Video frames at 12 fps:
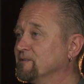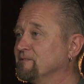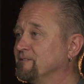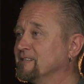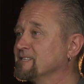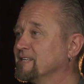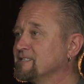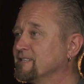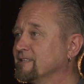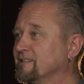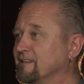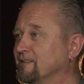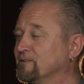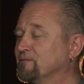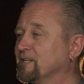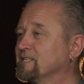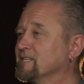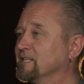Durham, fantastic. I love
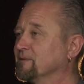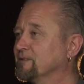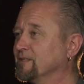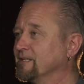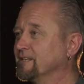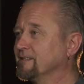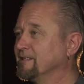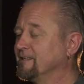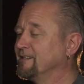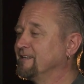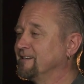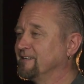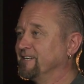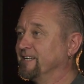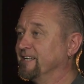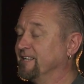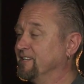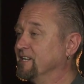that type of thing.
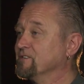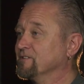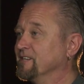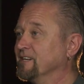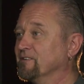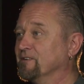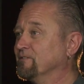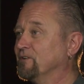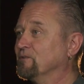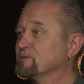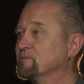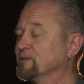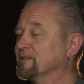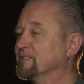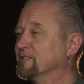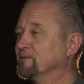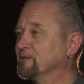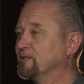The engineering, I've always wanted to
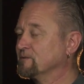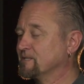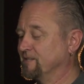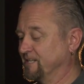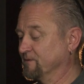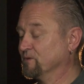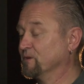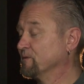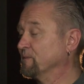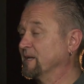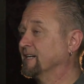do it. I always like to work with my